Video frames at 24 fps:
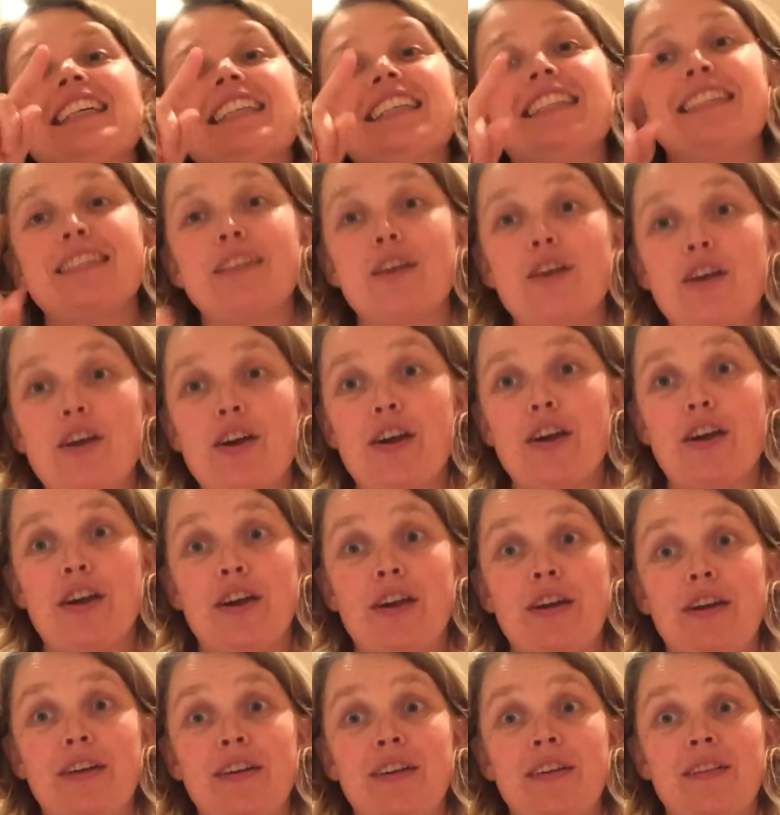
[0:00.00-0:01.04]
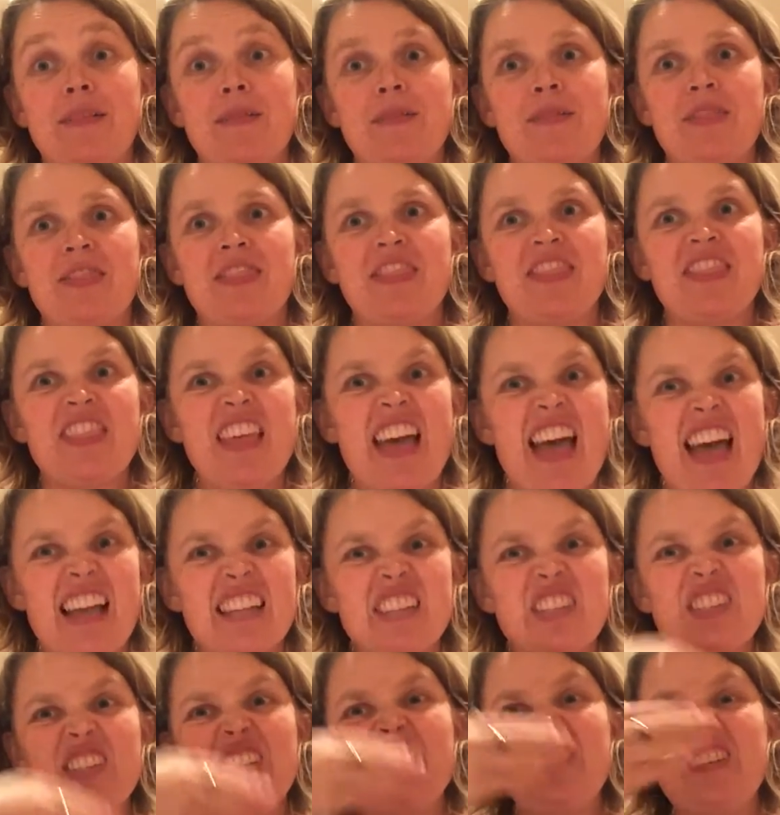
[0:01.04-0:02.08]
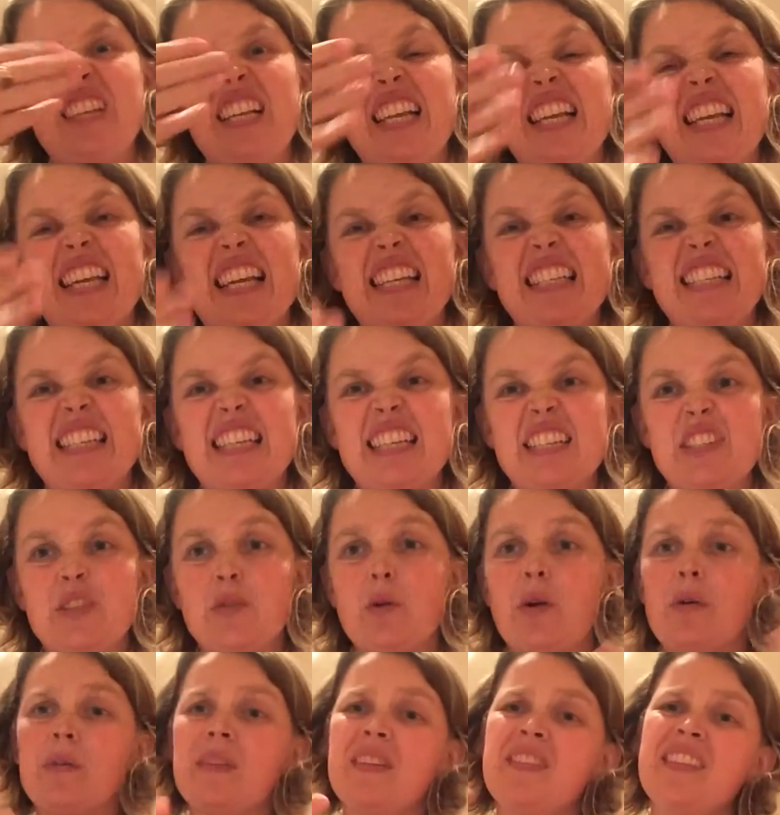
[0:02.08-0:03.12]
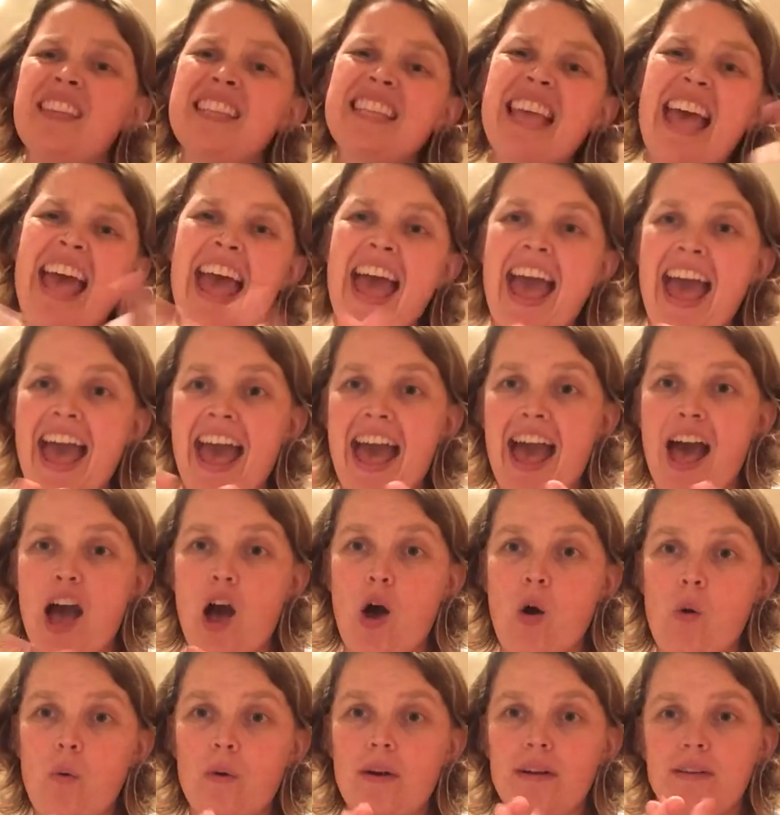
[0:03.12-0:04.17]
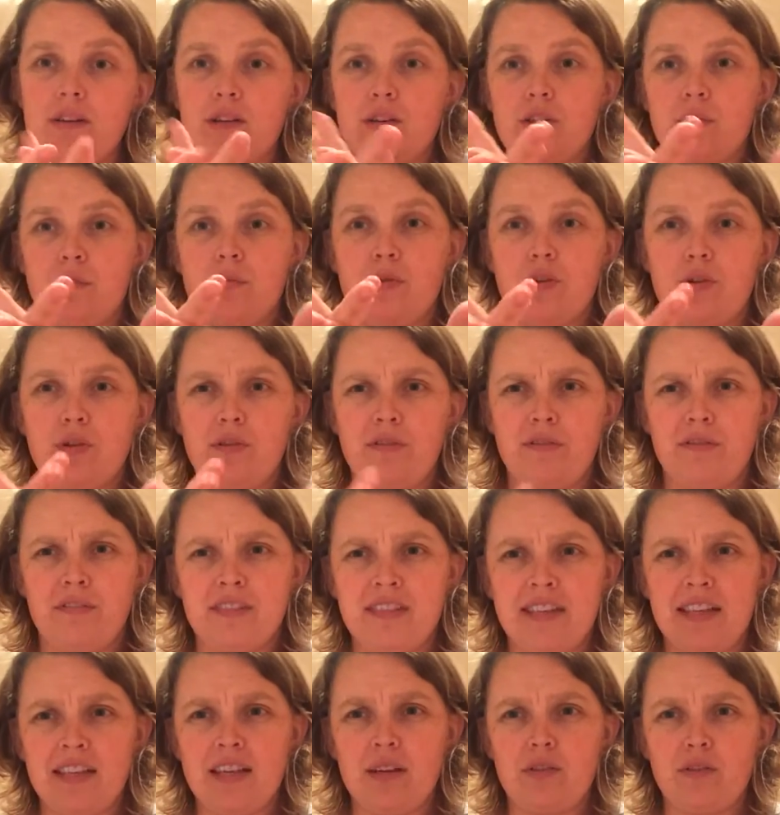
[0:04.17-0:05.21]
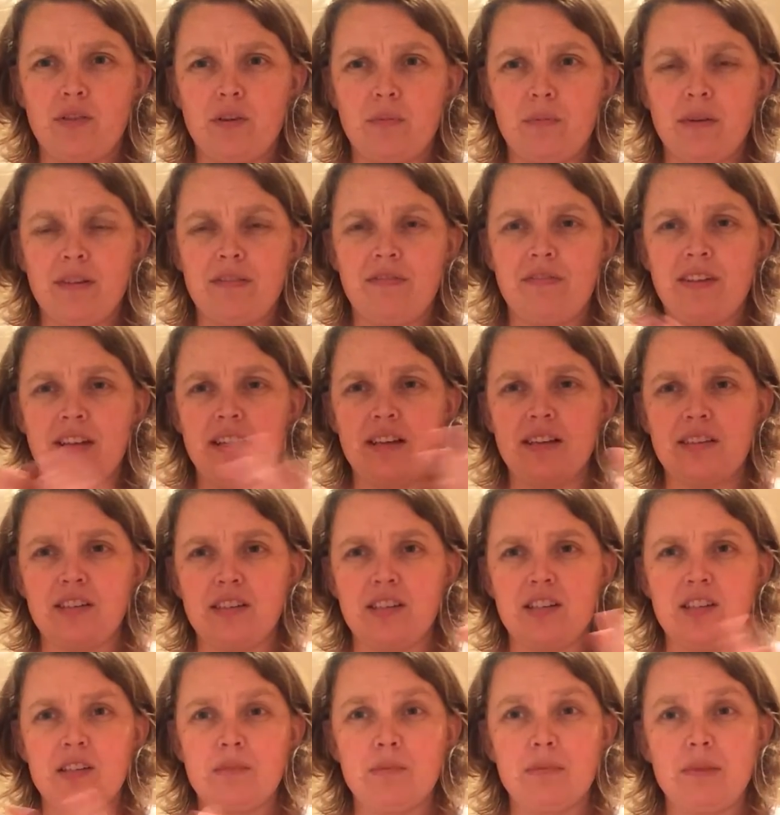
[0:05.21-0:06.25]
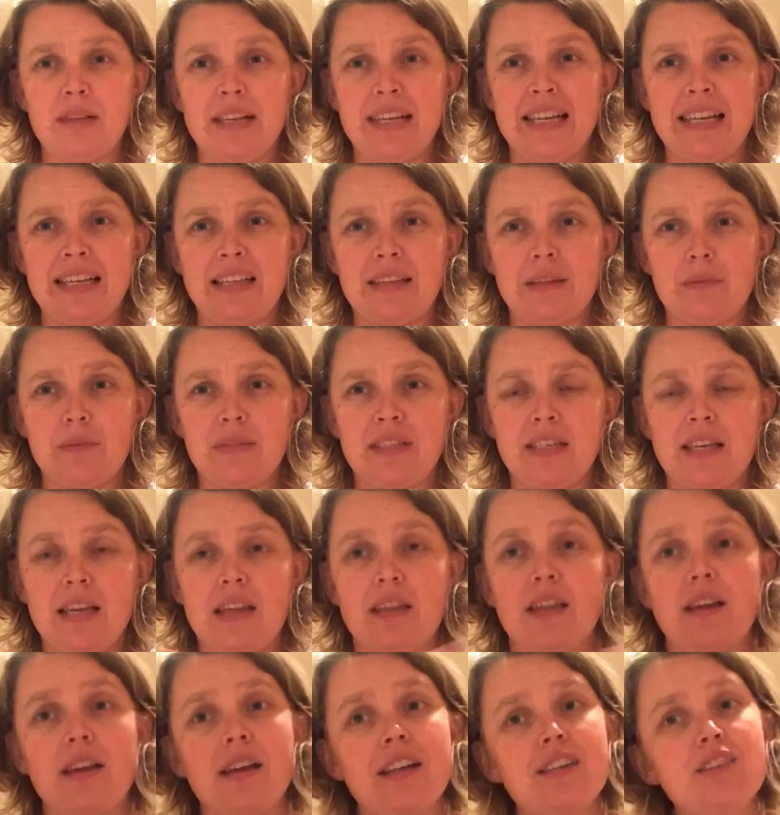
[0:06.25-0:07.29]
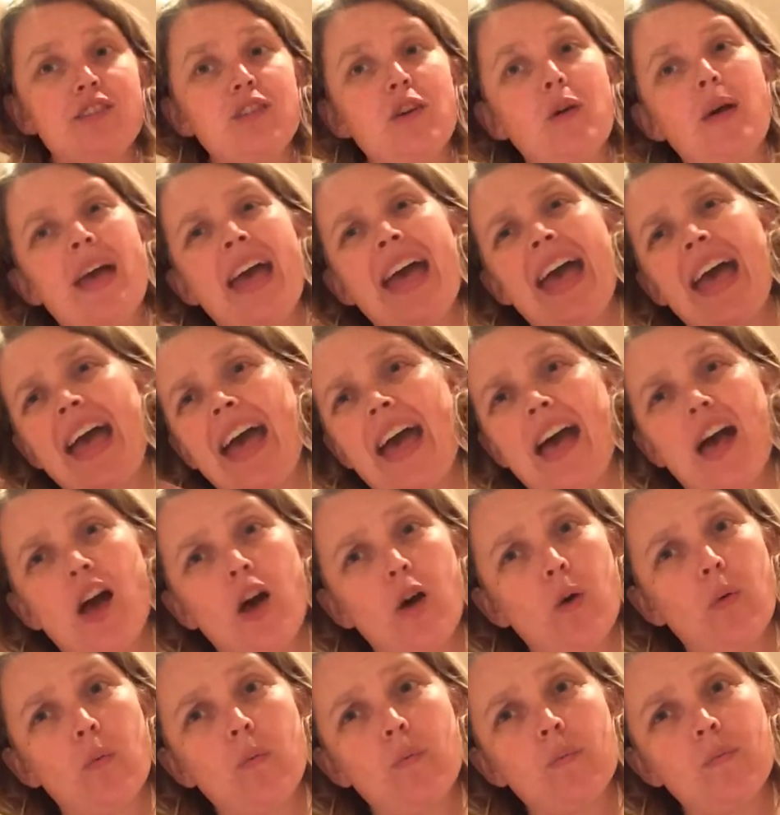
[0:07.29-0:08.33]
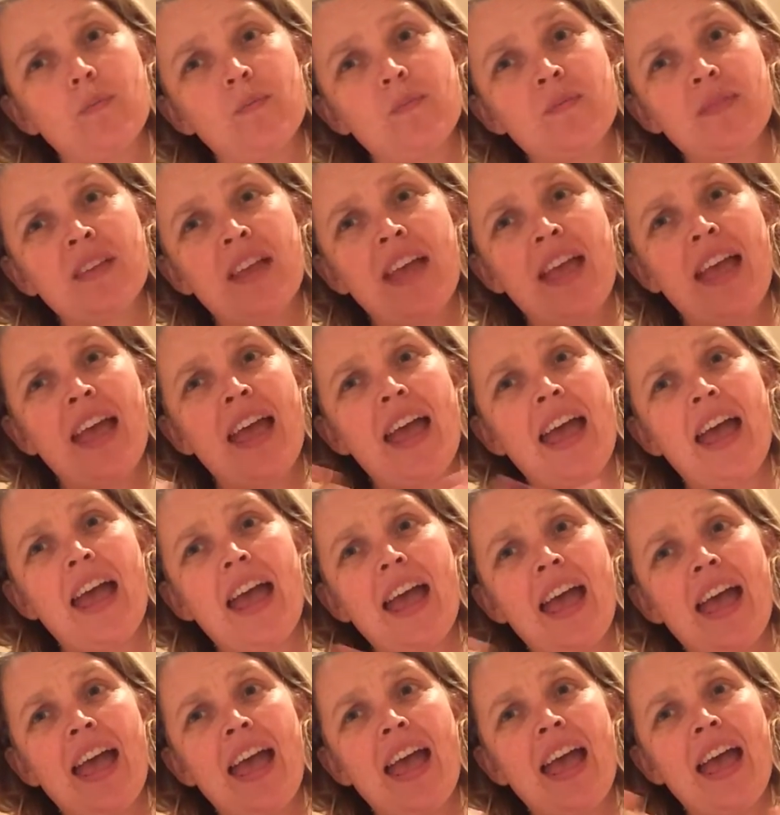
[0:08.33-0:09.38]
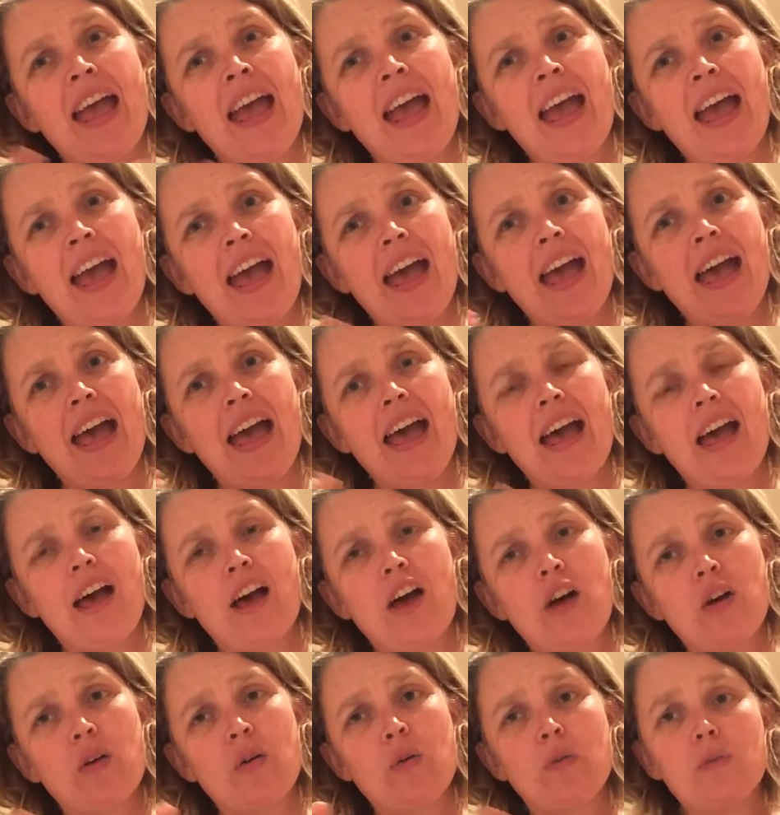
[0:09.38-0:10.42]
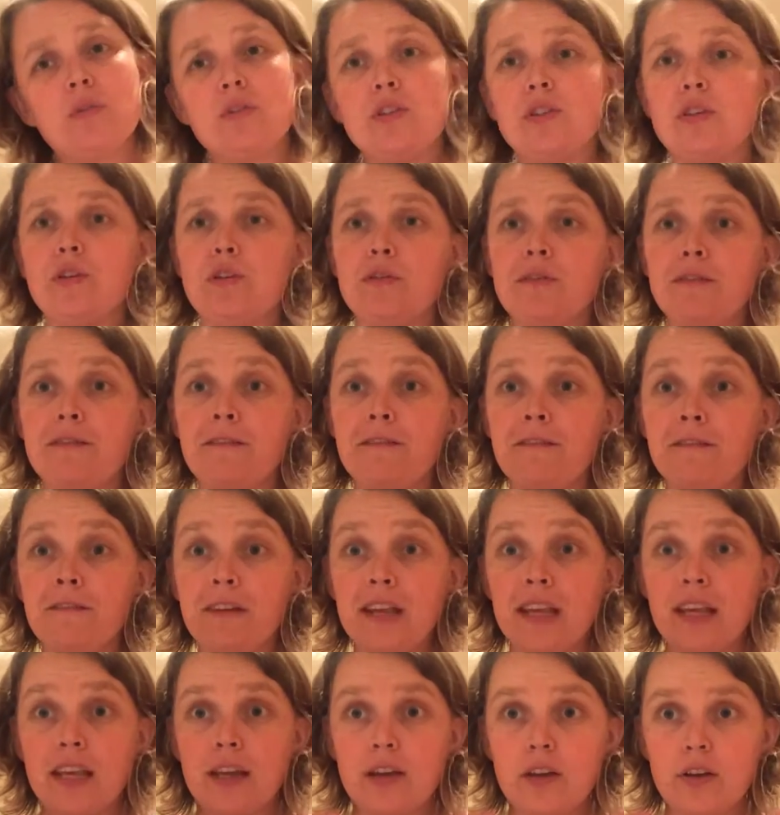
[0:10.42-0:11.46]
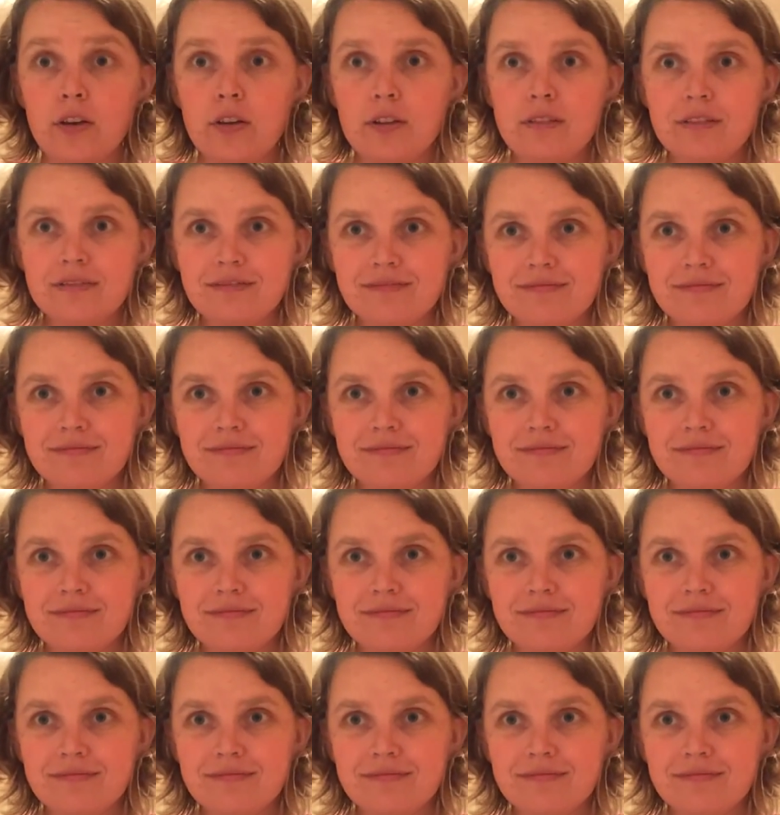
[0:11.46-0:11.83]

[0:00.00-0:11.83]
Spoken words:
So that sort of leads into, oh, and then there's how. And you just put your, see how I've got my fingers and I just link them together. I just go, how? How do you feel?